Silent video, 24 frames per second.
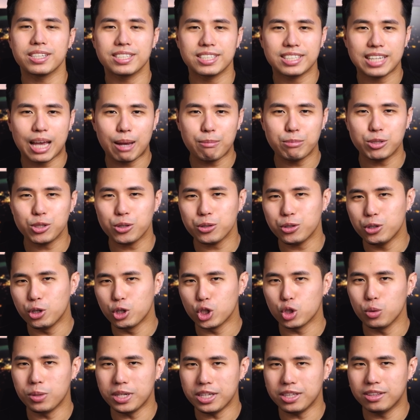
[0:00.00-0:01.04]
Samsung
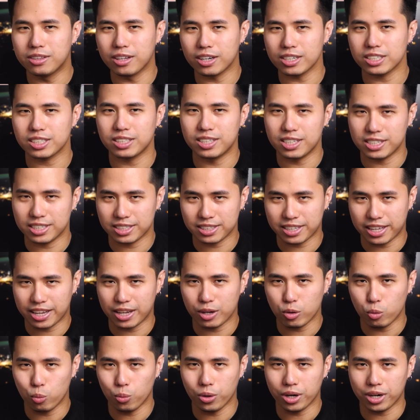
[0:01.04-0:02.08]
usually does this
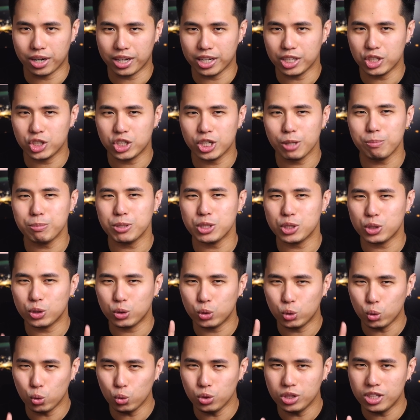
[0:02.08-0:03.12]
thing where it ships
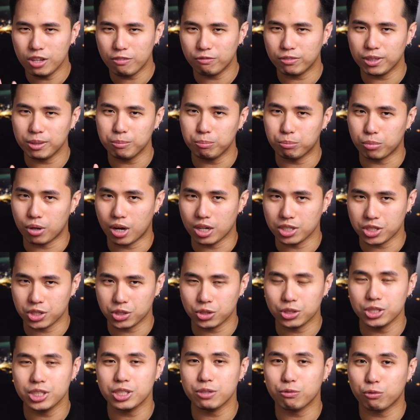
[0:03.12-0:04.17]
two different
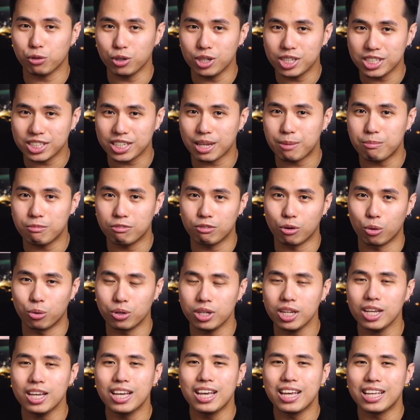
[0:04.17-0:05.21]
processors for the same
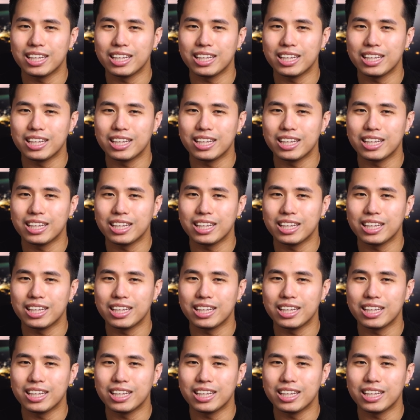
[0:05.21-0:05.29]
phone,